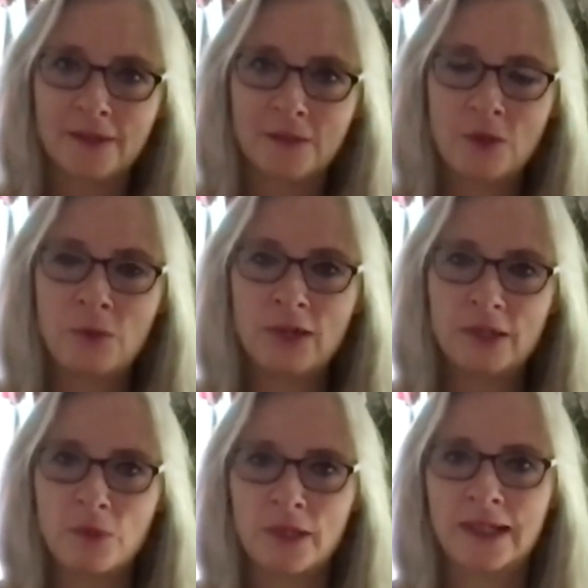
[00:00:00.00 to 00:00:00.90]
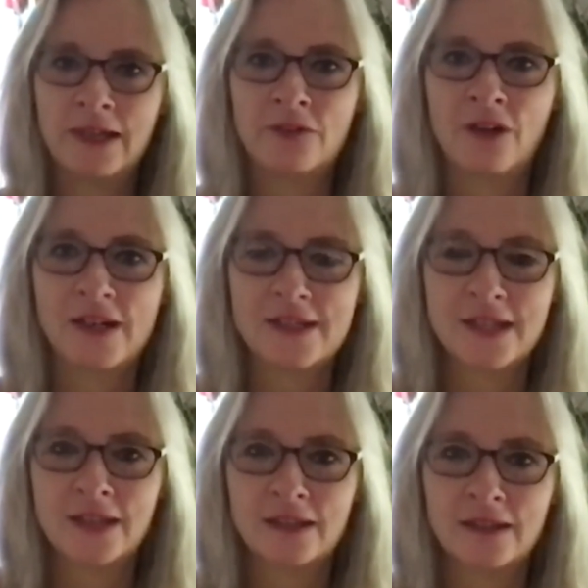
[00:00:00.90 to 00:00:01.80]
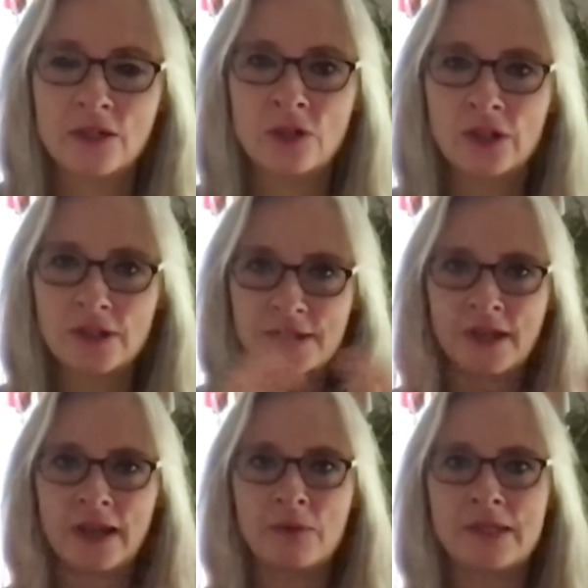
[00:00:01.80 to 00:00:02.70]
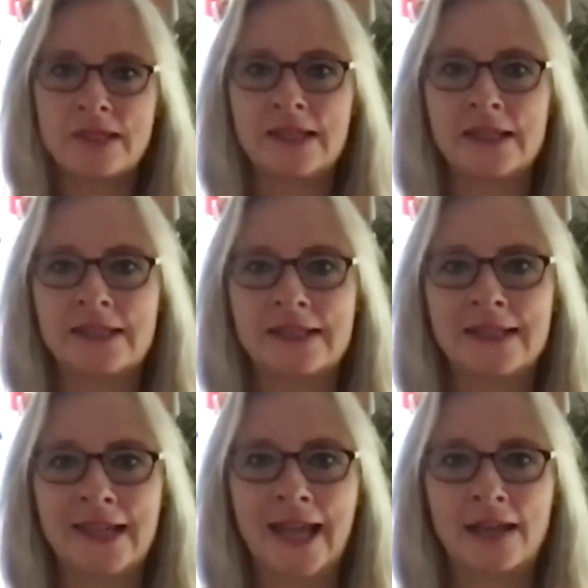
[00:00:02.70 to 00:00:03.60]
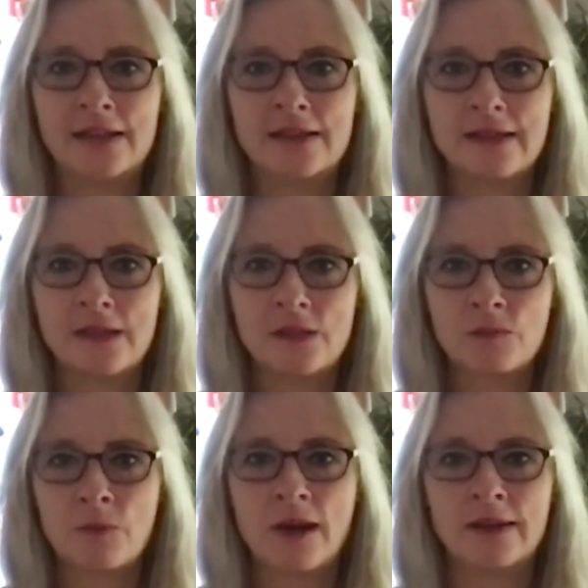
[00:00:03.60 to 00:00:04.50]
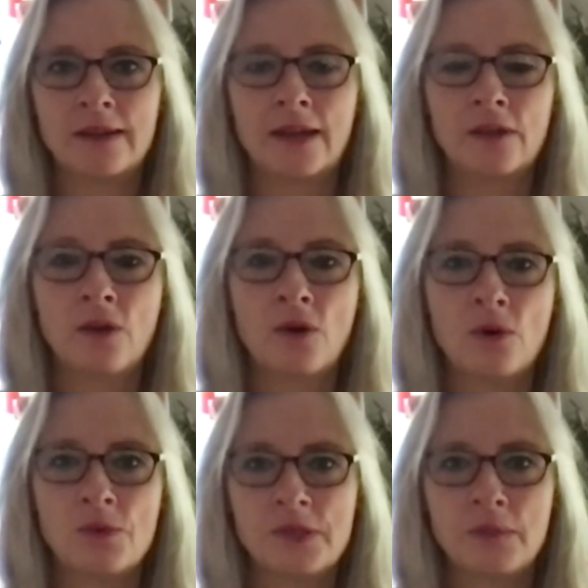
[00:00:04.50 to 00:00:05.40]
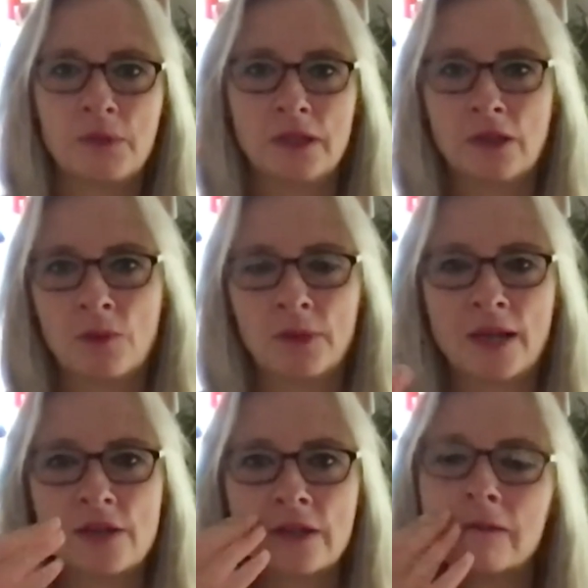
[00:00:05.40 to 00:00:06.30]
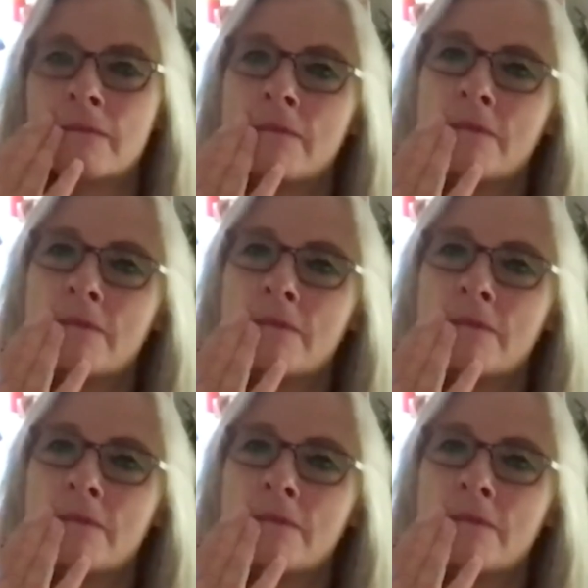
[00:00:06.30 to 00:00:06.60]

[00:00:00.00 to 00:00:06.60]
what a clever idea. Did you look at the site? Did the land inspire that, or was it a bit of combination?